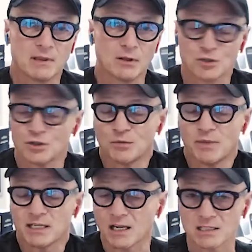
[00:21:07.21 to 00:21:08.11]
Those are your
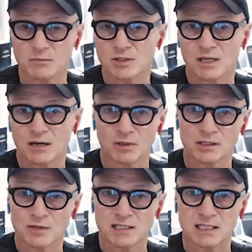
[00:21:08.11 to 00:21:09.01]
best customers. And I really
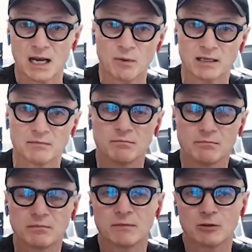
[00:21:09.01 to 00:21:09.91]
try to see how we can
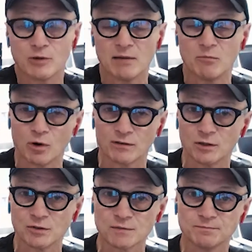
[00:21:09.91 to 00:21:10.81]
create more of those.